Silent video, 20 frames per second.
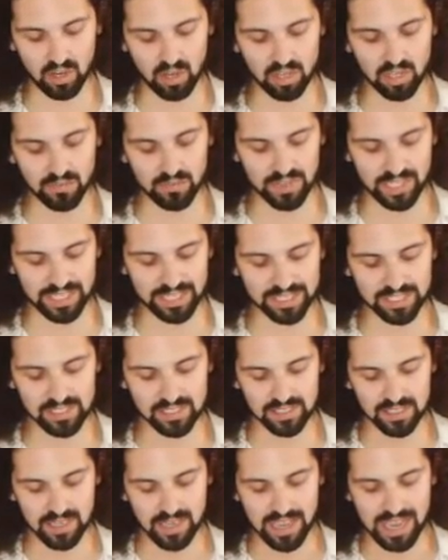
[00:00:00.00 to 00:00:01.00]
all of these
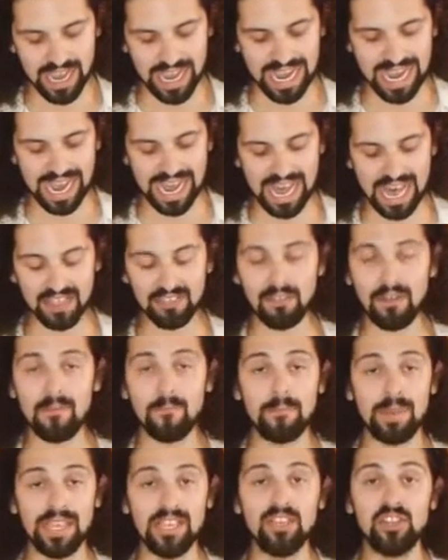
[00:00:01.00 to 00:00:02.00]
have
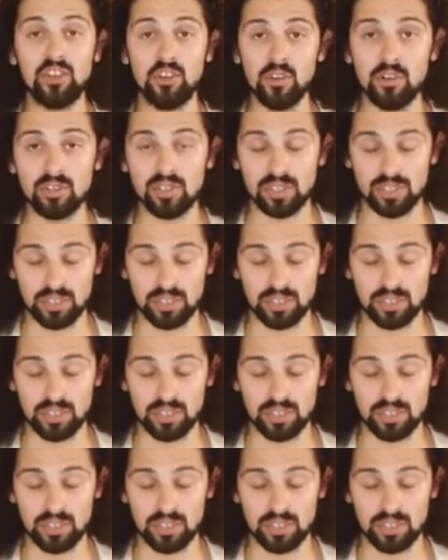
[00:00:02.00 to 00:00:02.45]
been used.